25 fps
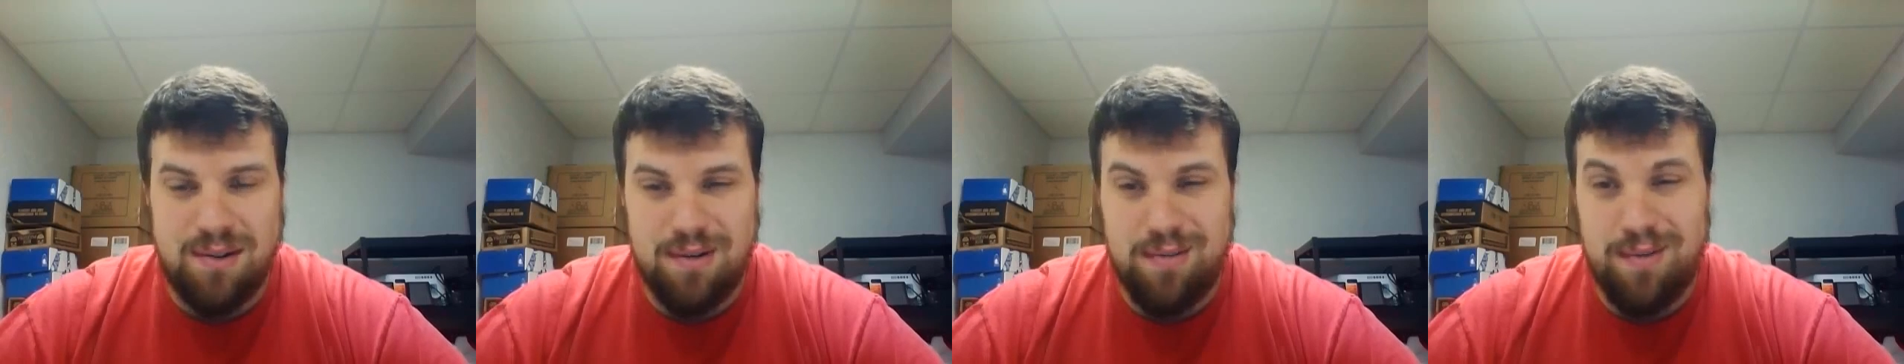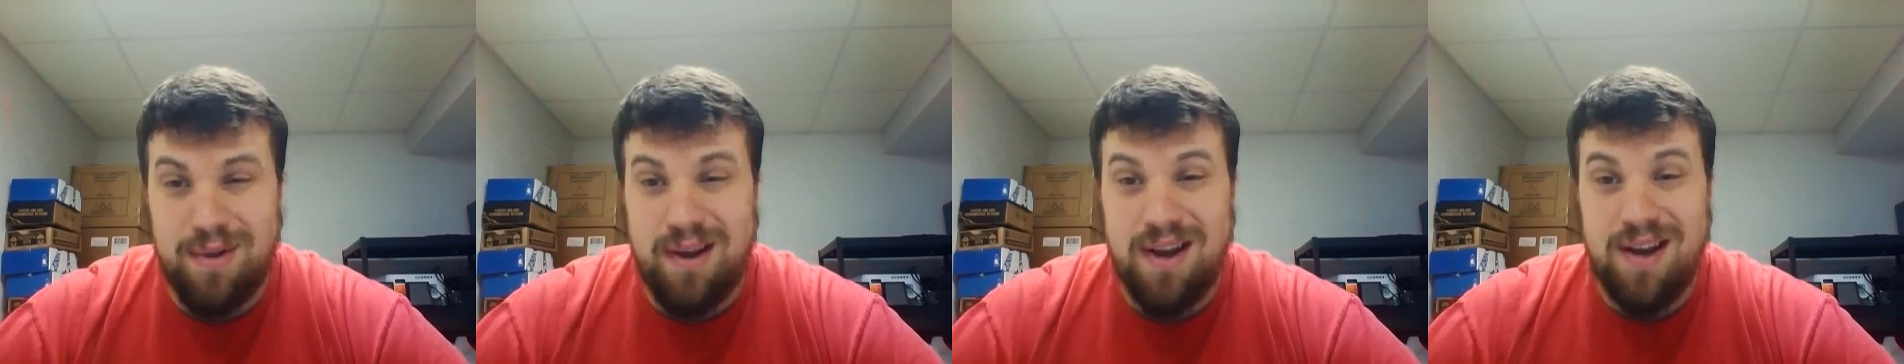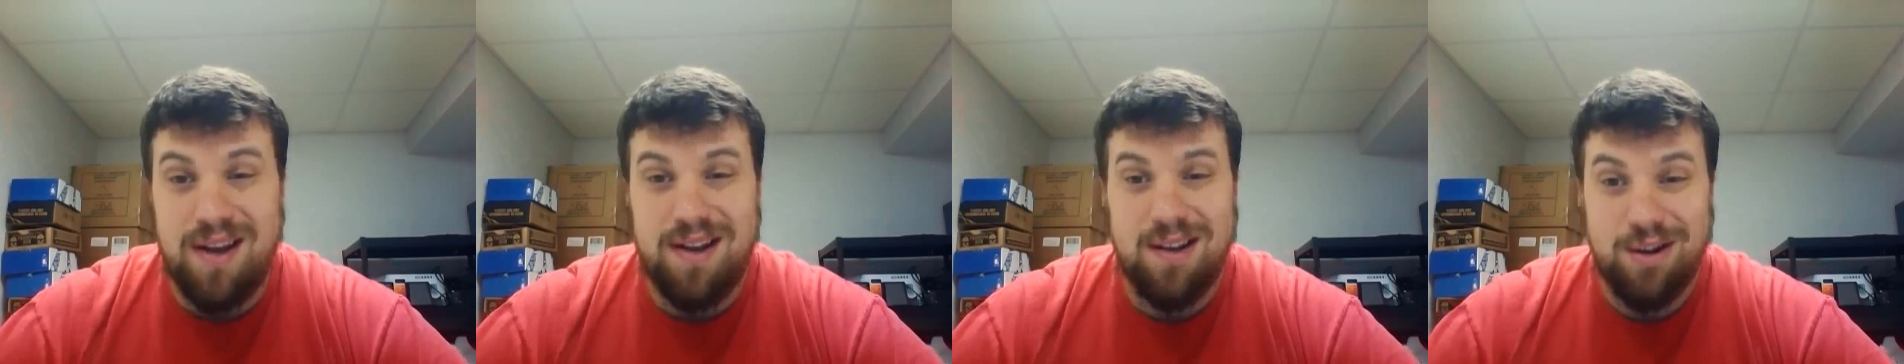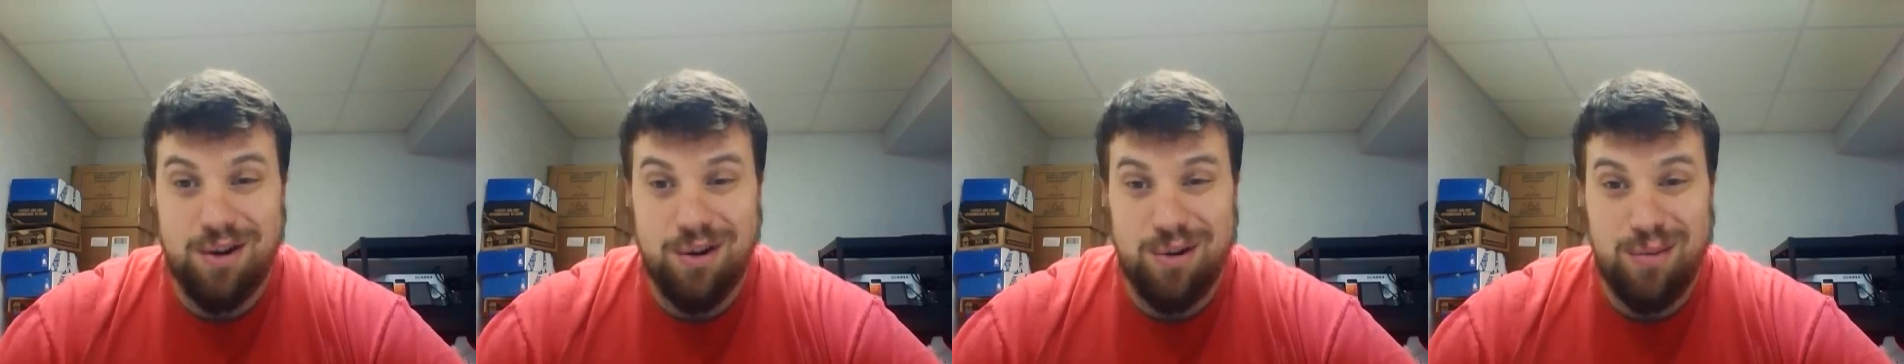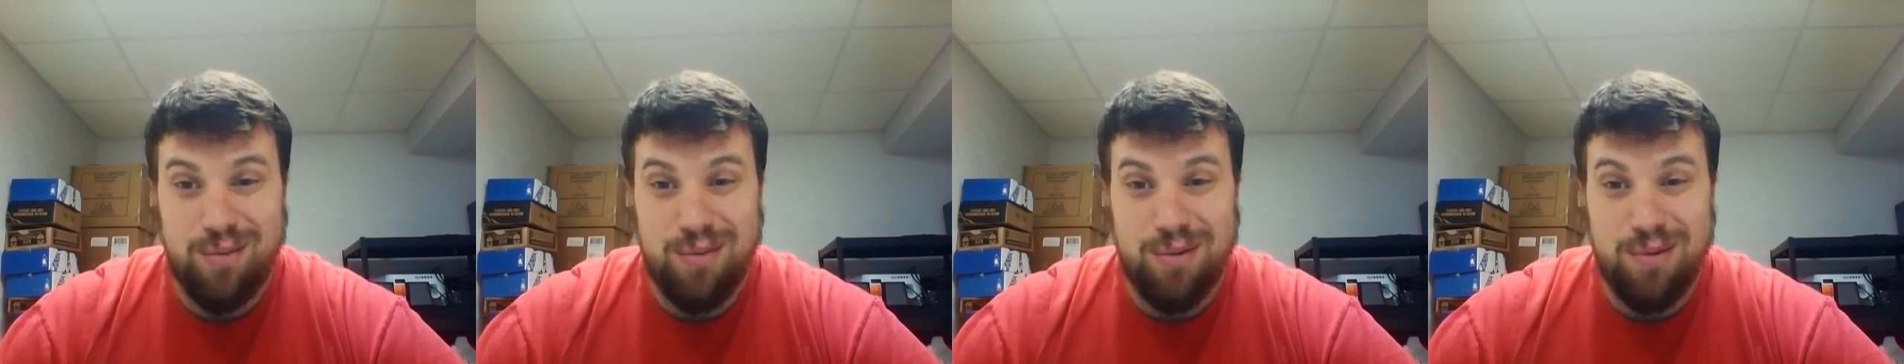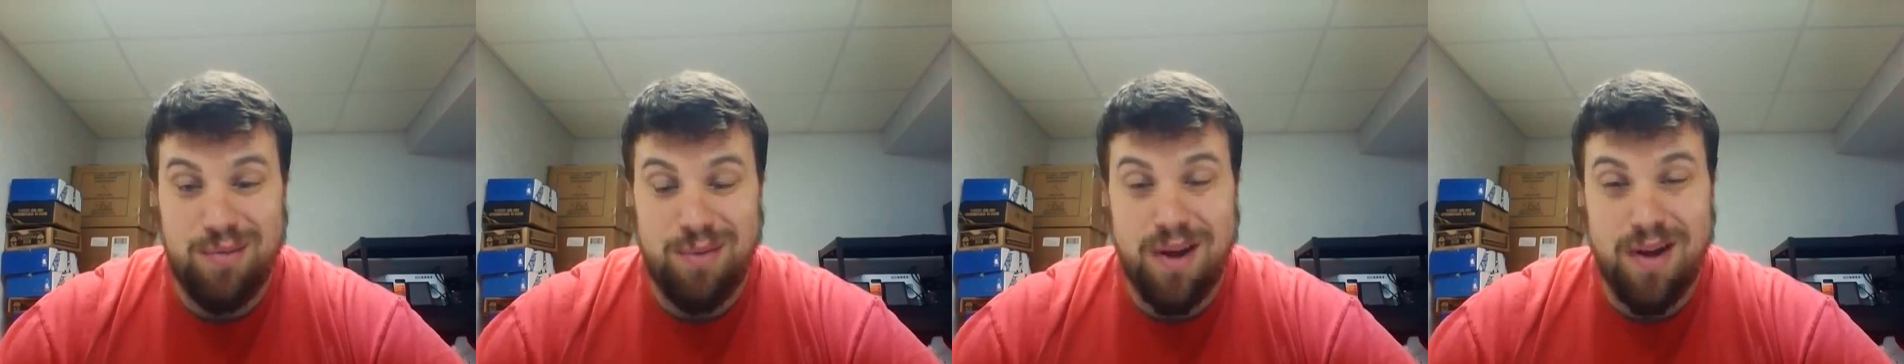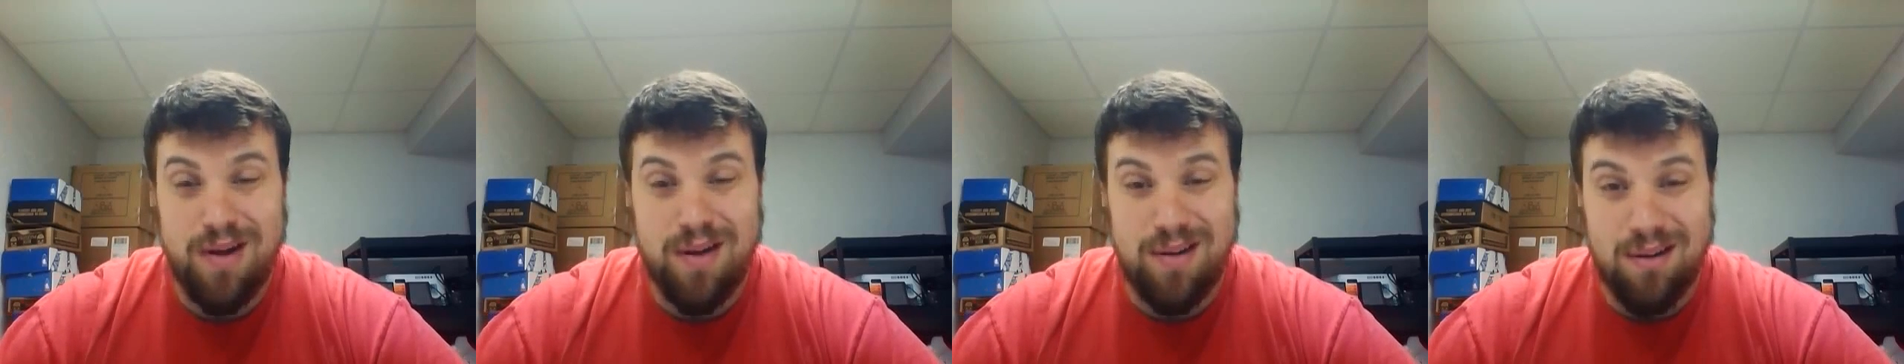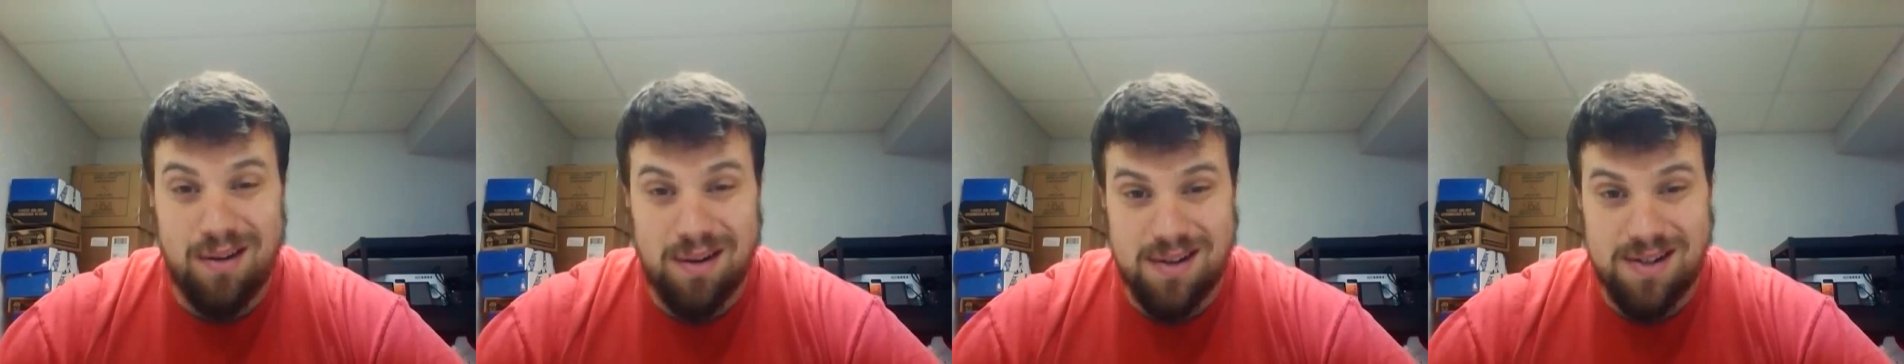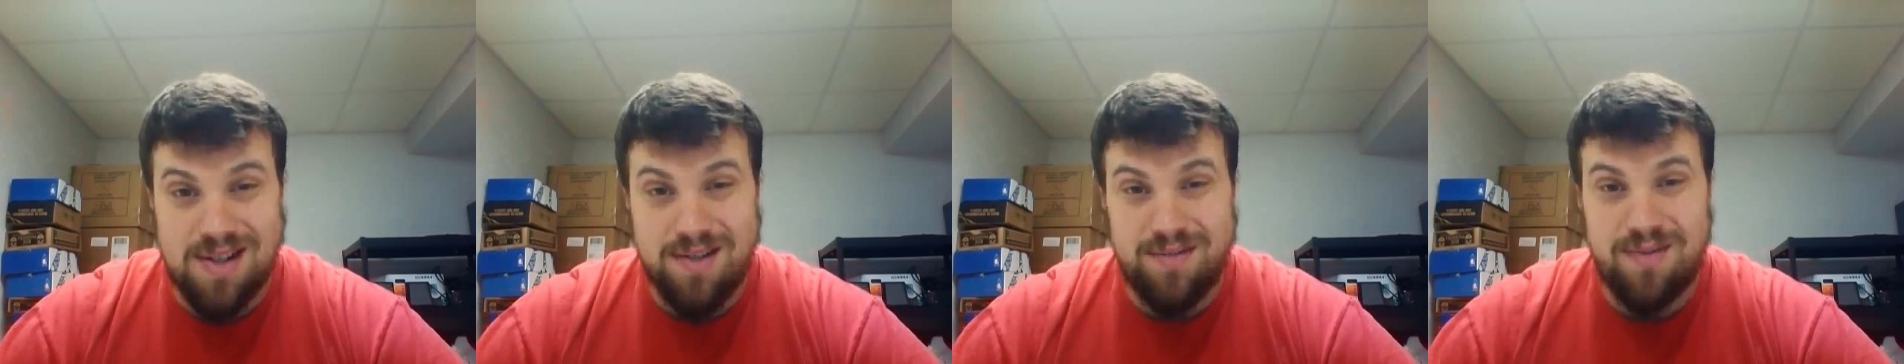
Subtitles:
Or, man, it'd be better is